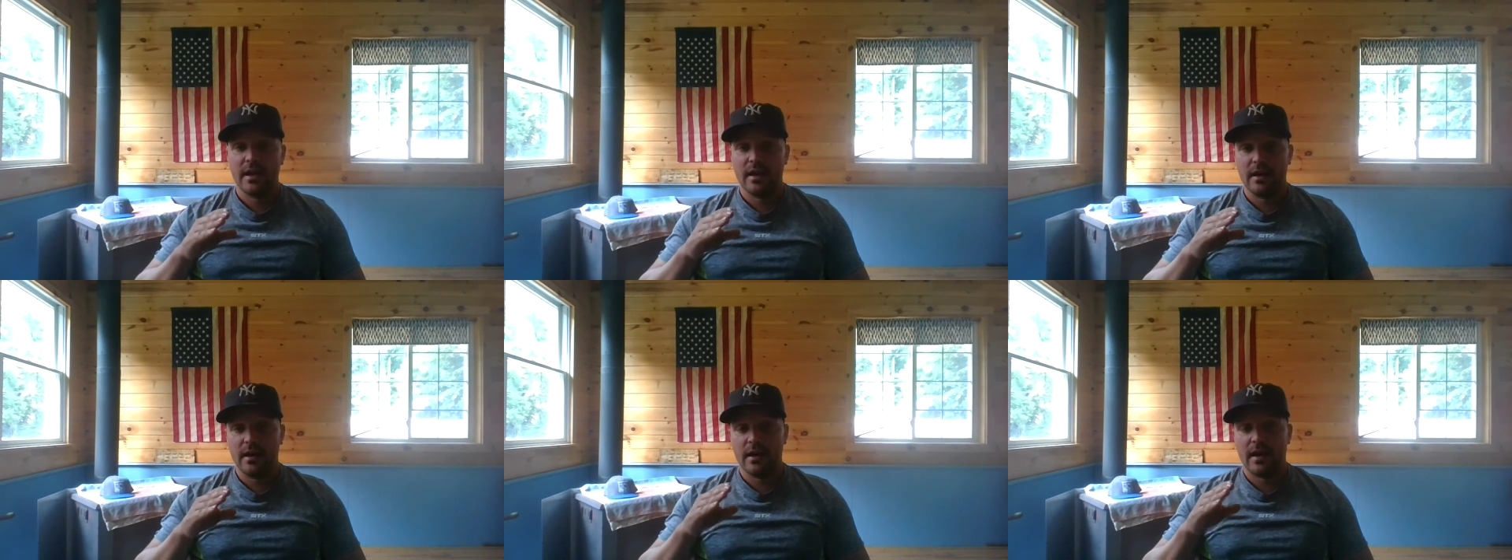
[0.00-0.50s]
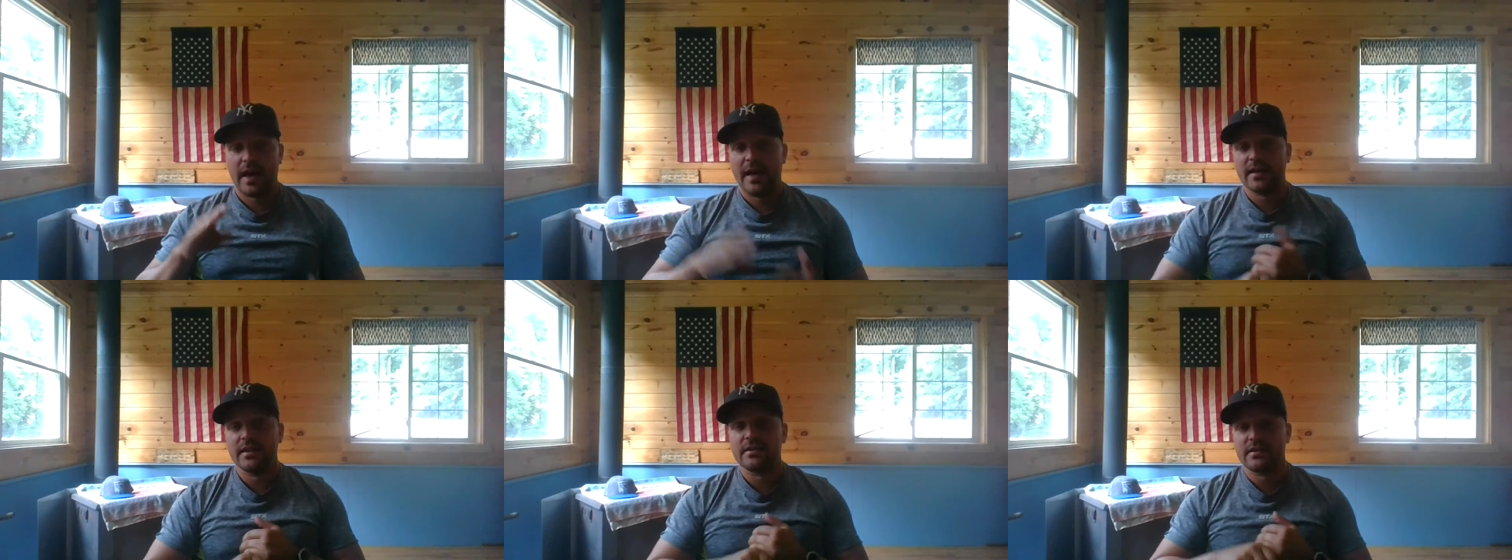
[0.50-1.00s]

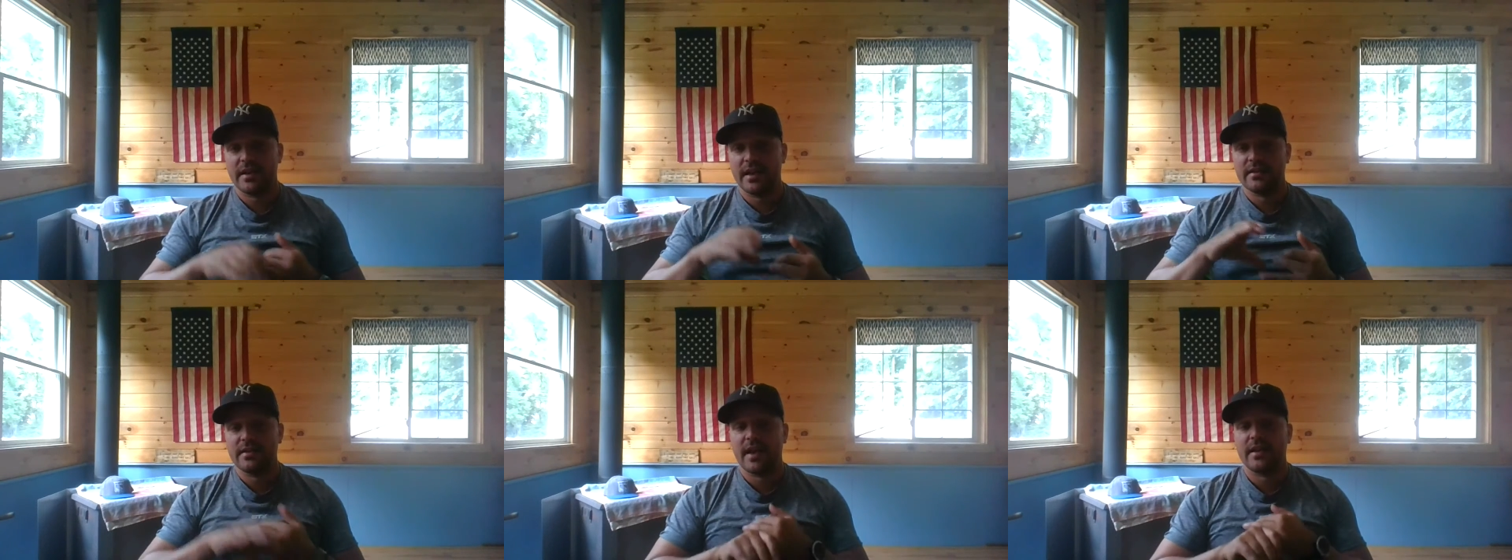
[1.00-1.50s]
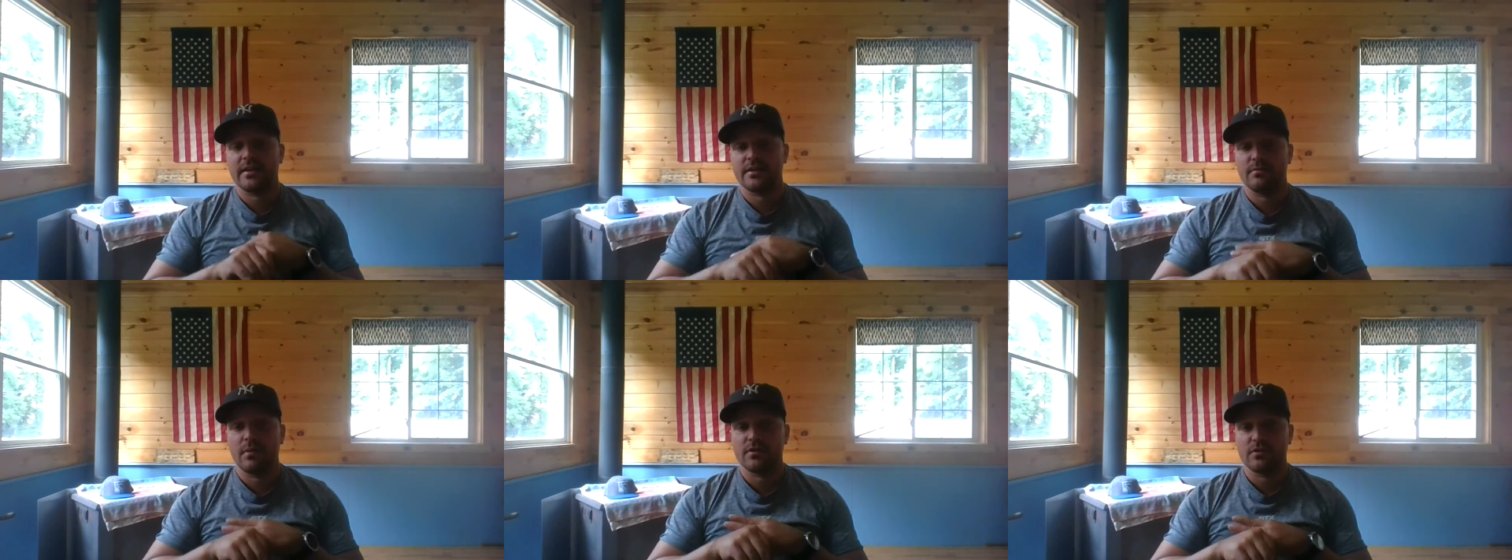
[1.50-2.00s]
agonist and
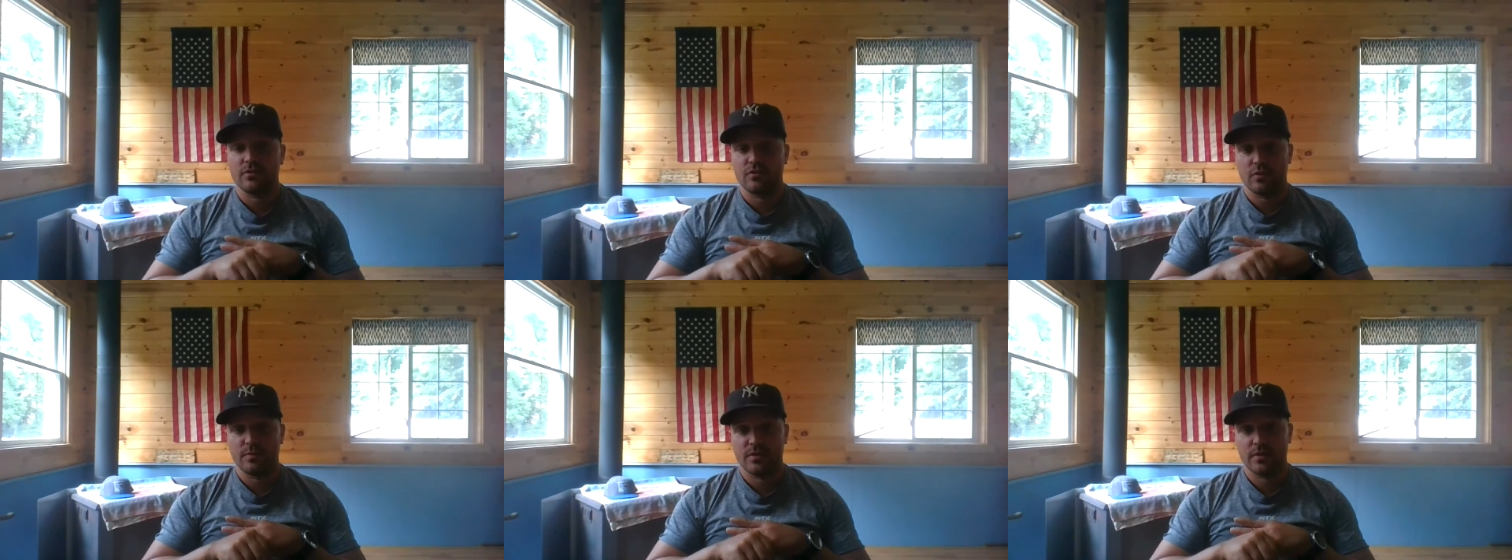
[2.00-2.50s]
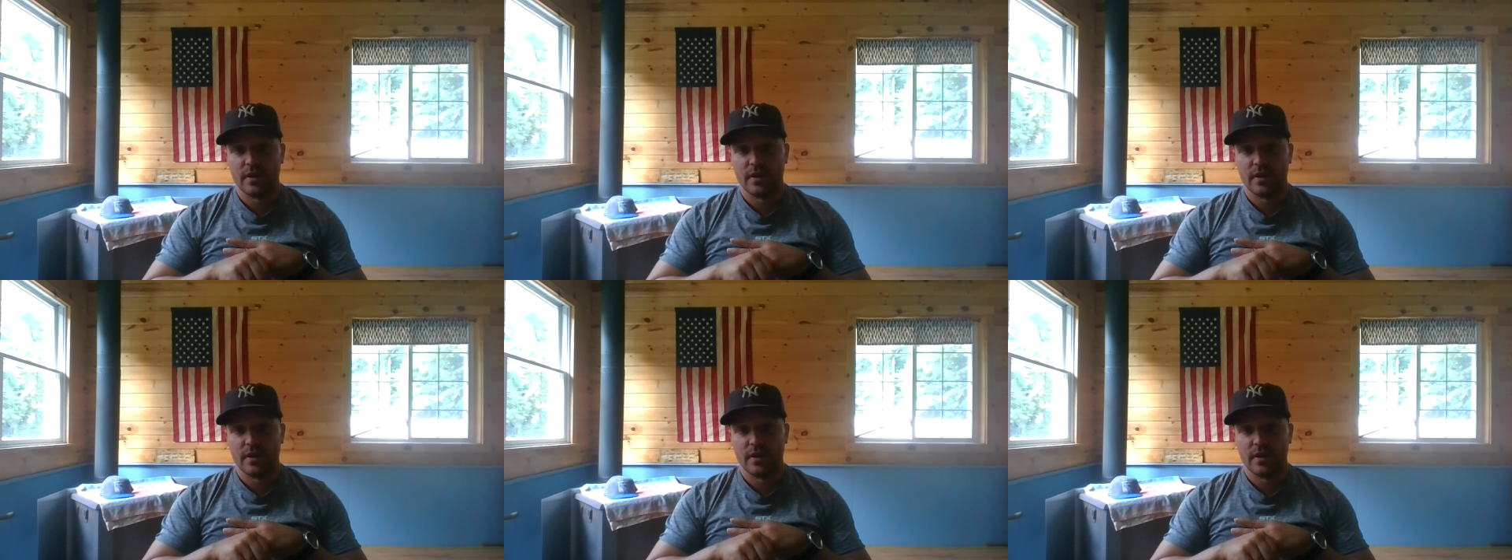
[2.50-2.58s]
antagonist muscle groups.